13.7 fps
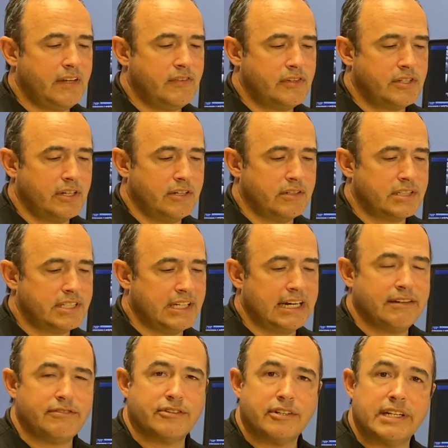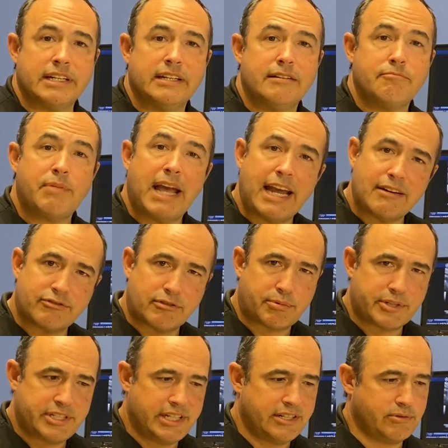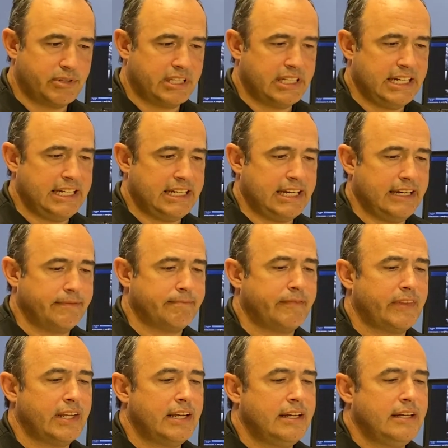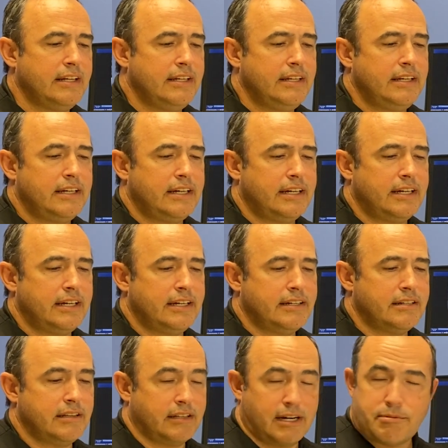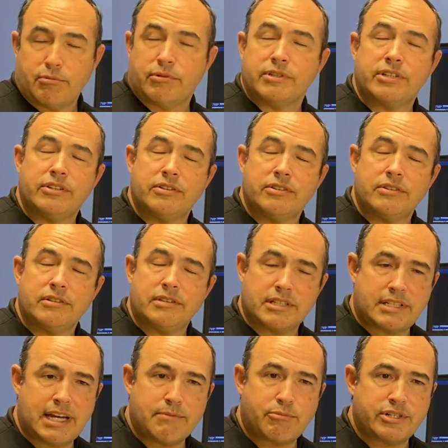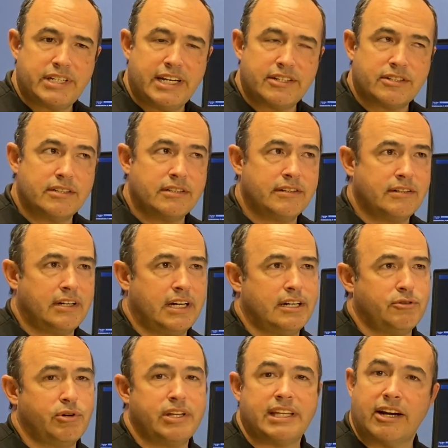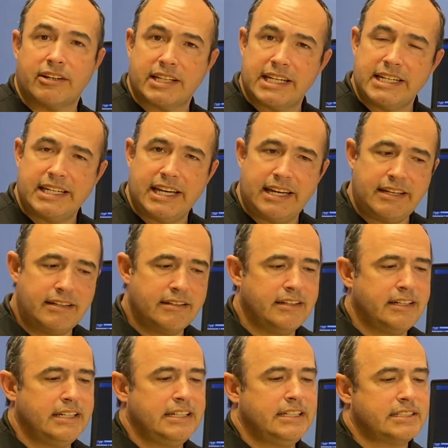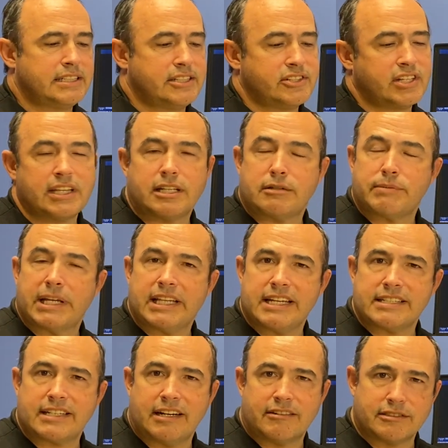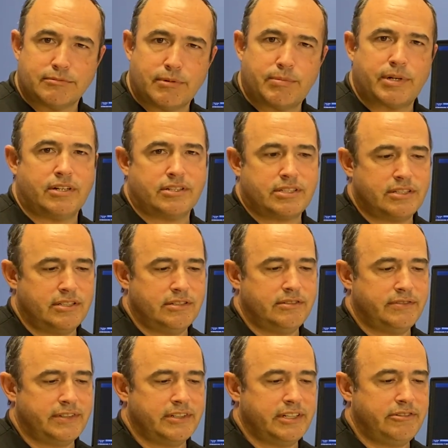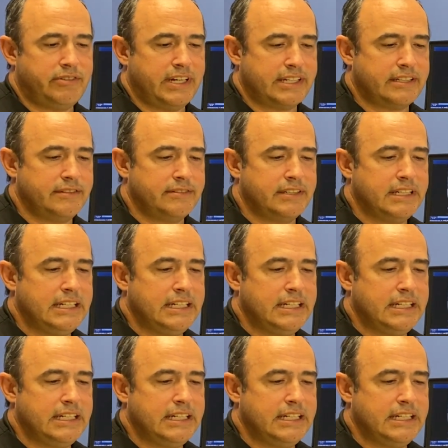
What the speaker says: So it's not a very painful procedure with lidocaine. A lot of people will do the same procedure without lidocaine. It's just a little bit less comfortable, but also very effective.